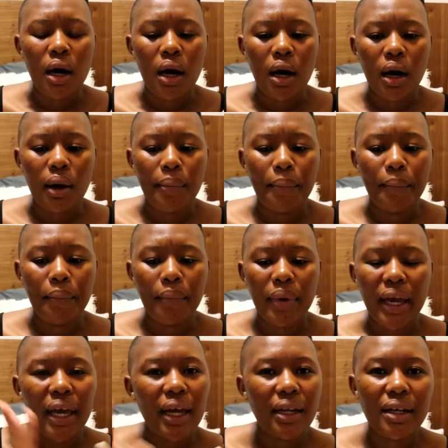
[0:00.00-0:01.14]
And
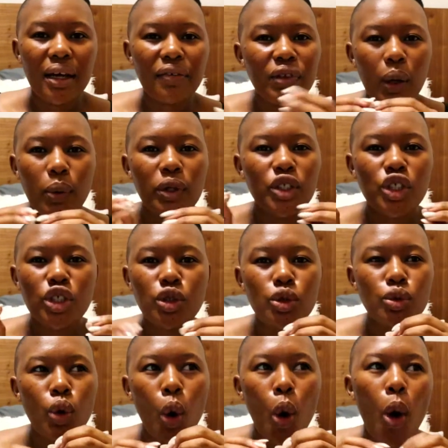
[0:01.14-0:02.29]
I was
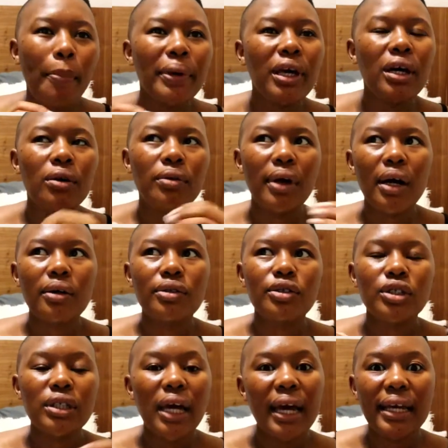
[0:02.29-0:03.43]
just hopping around
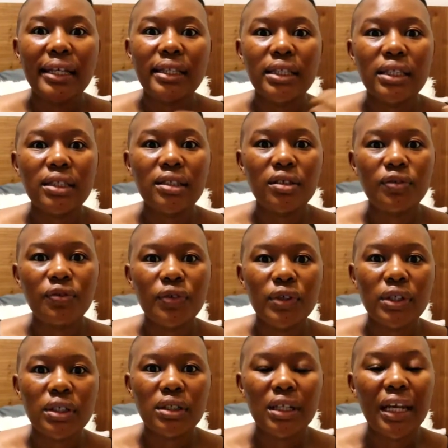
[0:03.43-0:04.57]
trying these
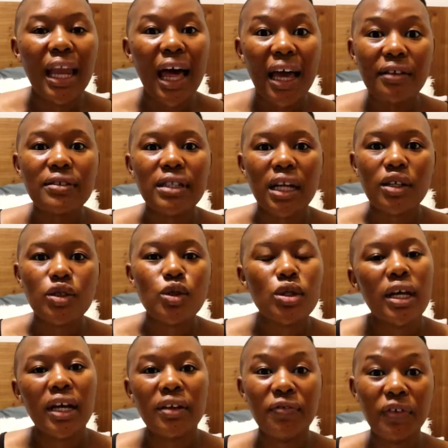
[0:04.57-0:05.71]
different lifestyles so
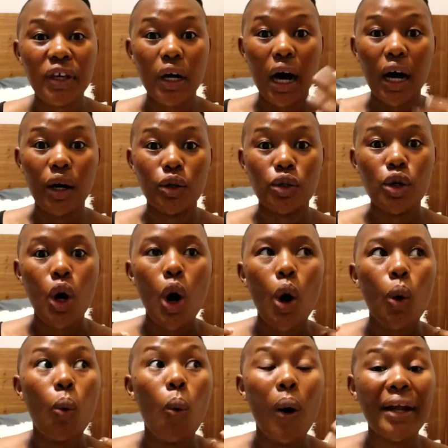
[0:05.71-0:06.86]
that I can figure out
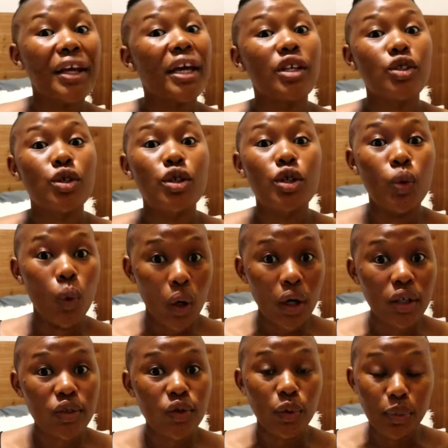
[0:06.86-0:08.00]
what actually
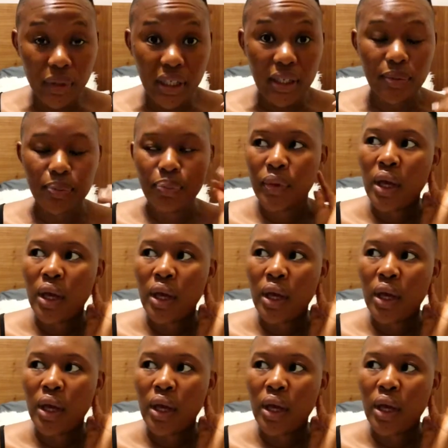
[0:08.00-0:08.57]
works for me.